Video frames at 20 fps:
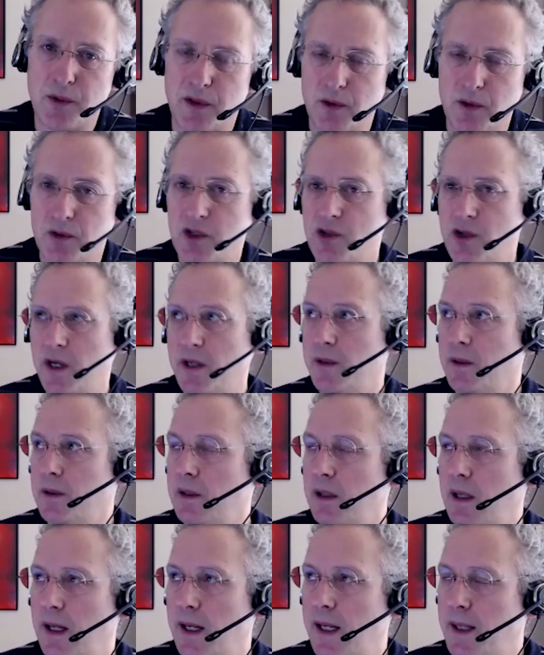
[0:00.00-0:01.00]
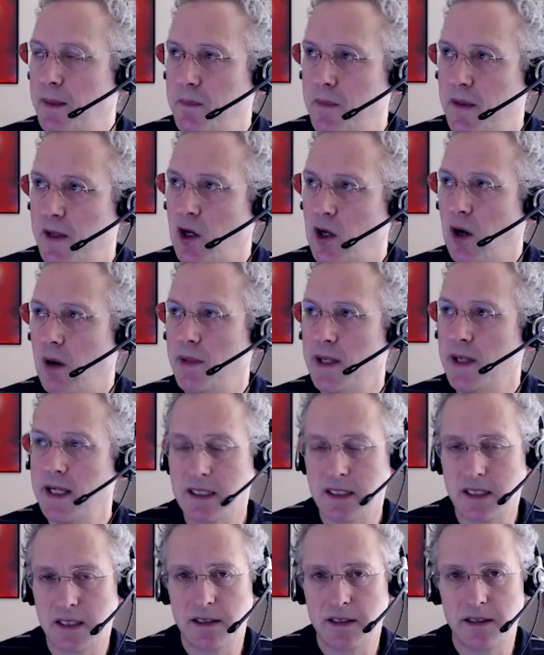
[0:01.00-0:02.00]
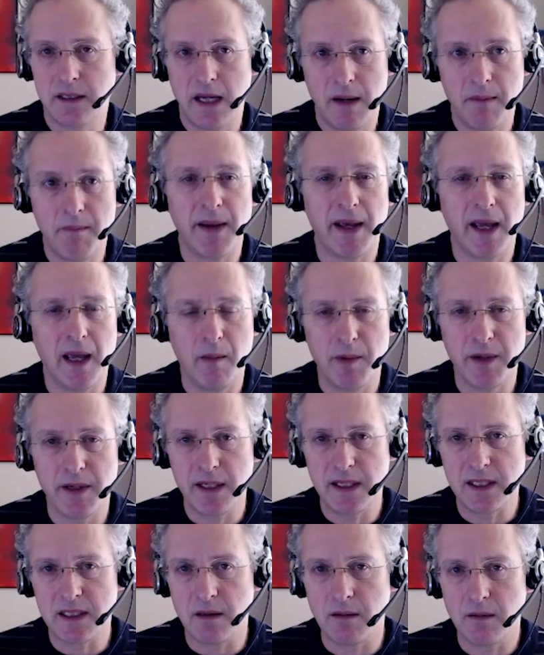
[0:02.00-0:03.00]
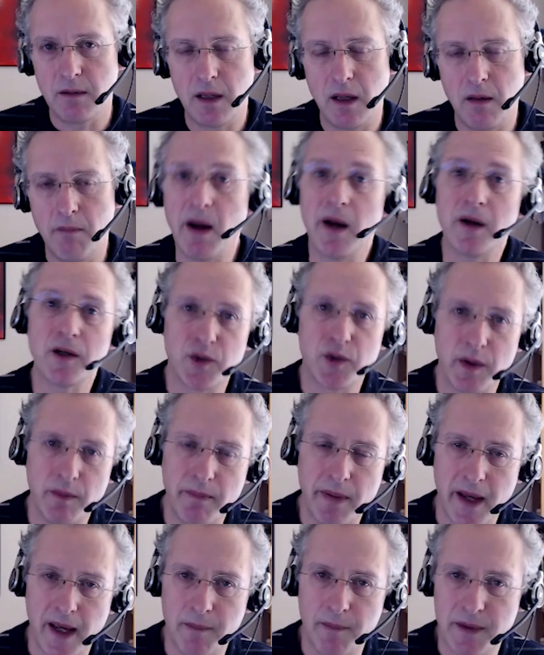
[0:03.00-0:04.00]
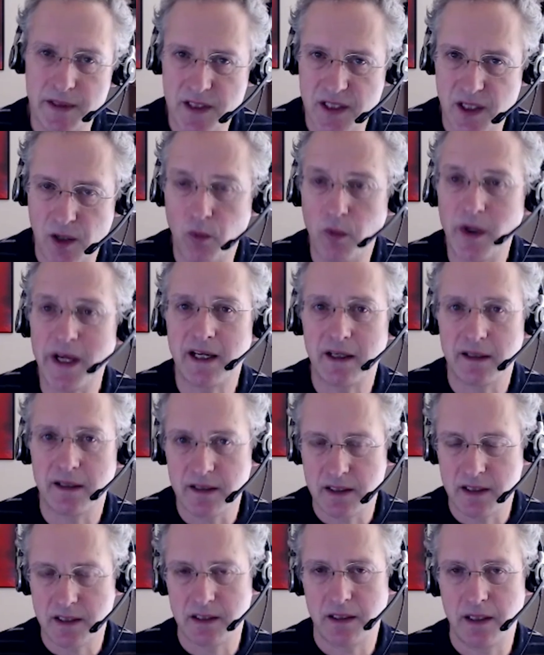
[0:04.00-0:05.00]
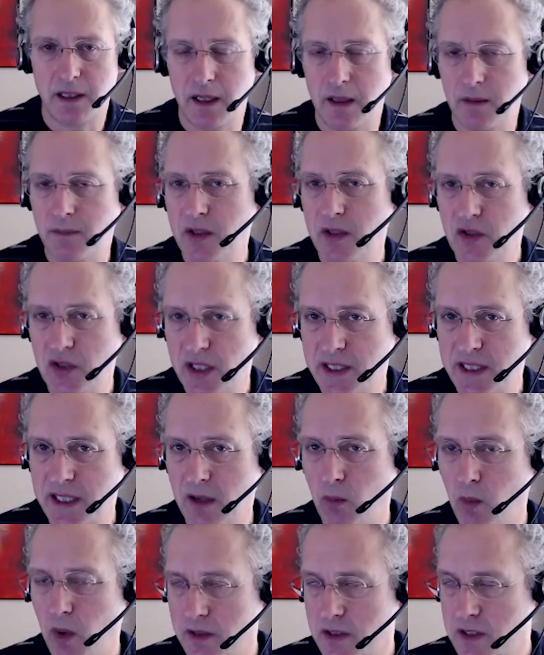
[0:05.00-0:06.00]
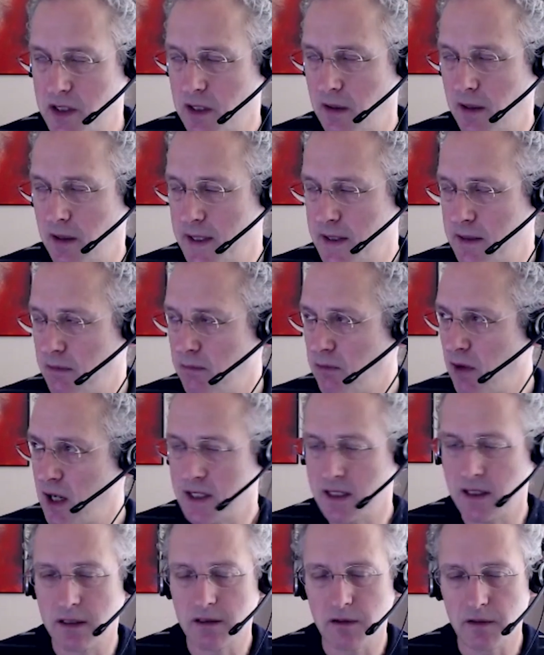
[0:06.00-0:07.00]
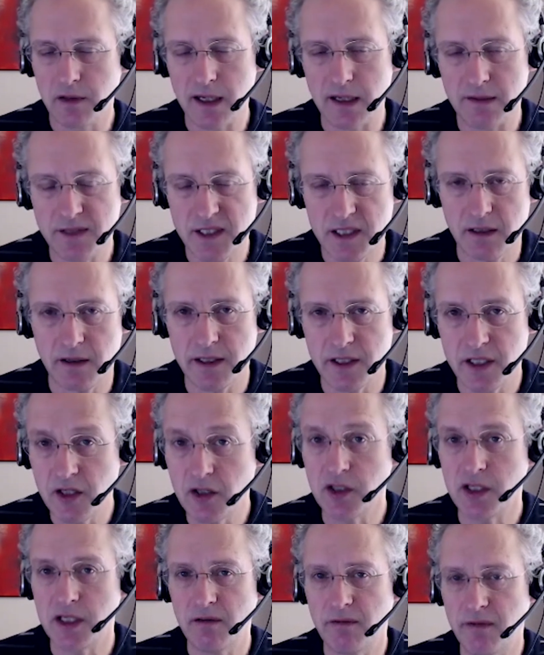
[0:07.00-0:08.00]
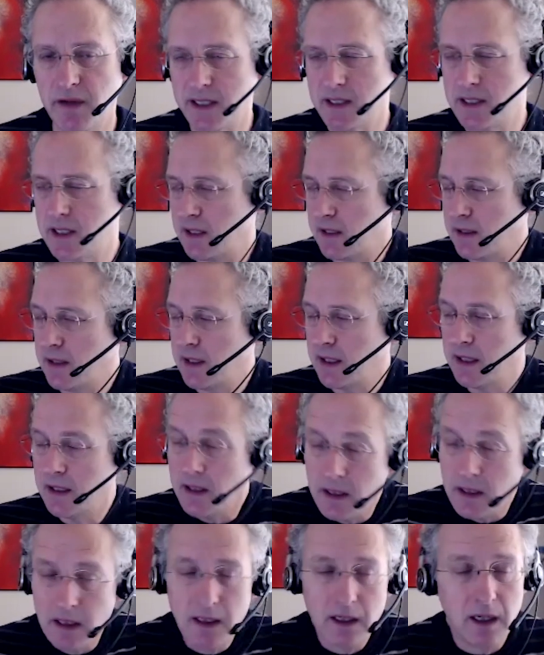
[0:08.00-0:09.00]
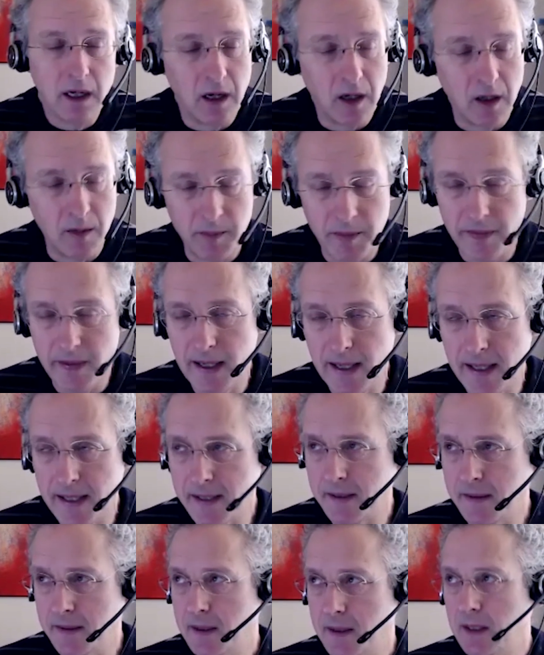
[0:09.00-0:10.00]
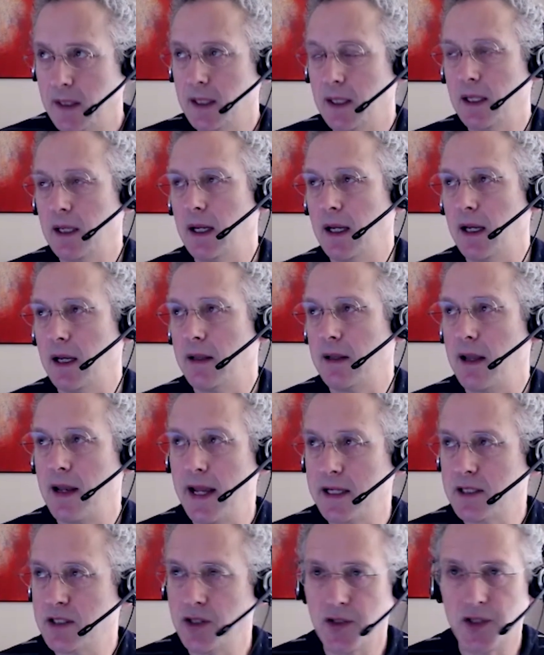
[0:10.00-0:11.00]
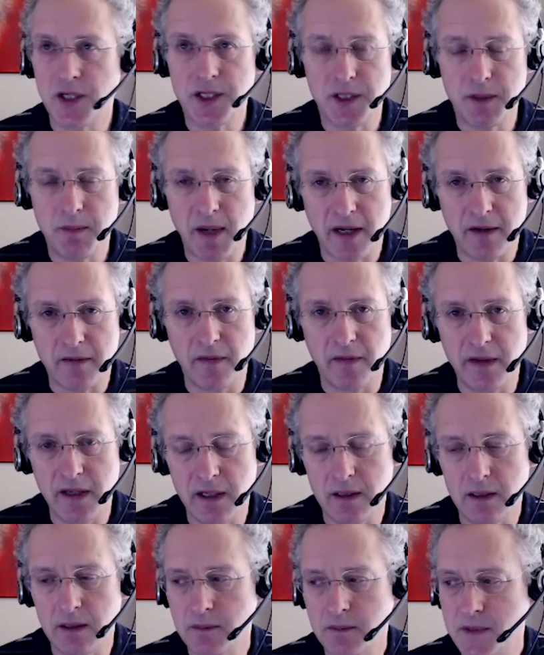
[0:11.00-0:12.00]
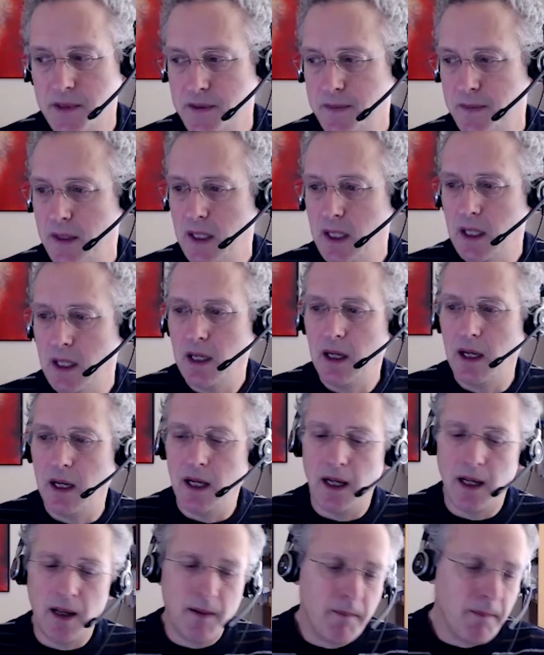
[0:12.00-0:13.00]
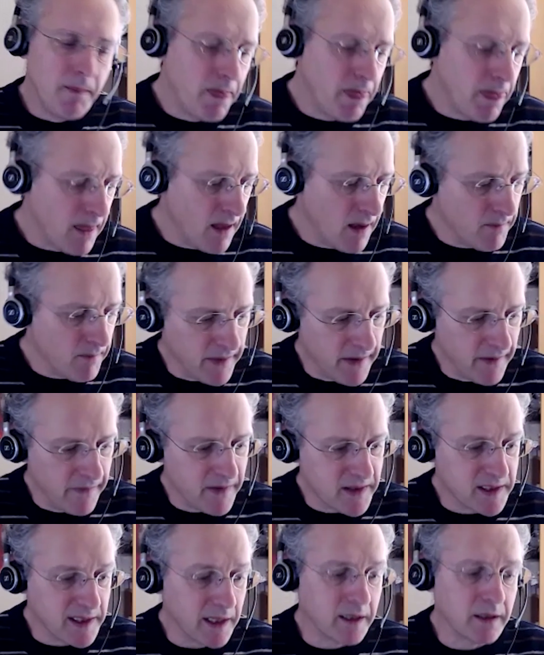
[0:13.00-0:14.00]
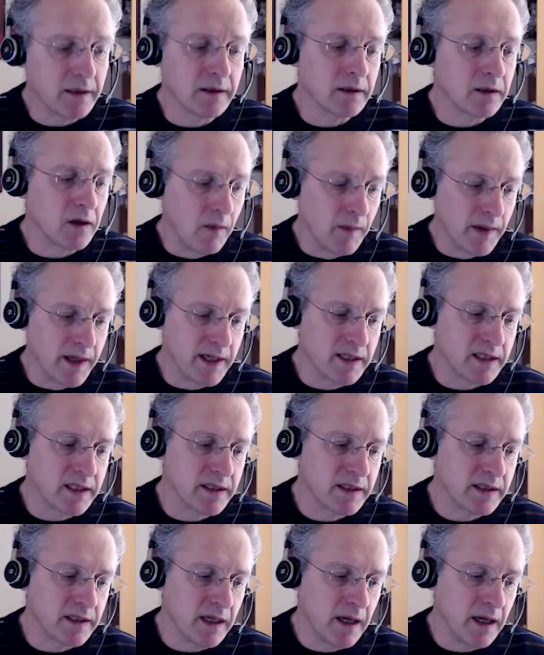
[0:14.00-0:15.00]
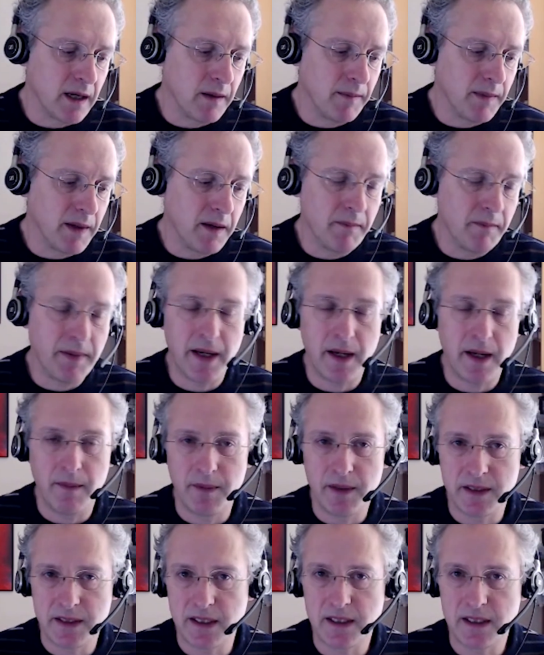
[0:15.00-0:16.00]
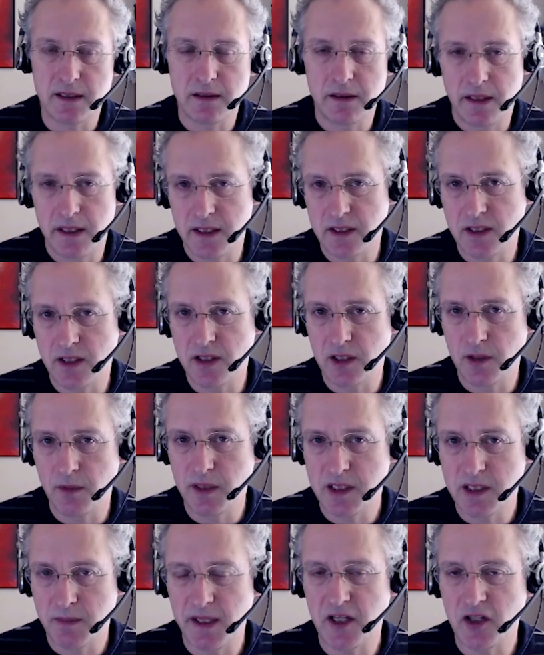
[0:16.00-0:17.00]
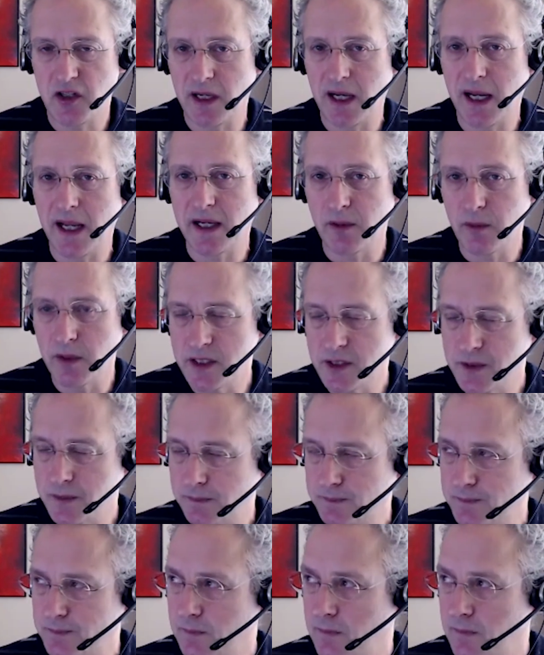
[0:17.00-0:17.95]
with your stroke, um, the commonest impairment is a, a motor impairment, so weakness, um, usually down one side, the right side or the left side, usually affecting the arm and the leg. Uh, the legs usually do better than the arms. Um, but then the second commonest um, impairment is is to do with speech and language.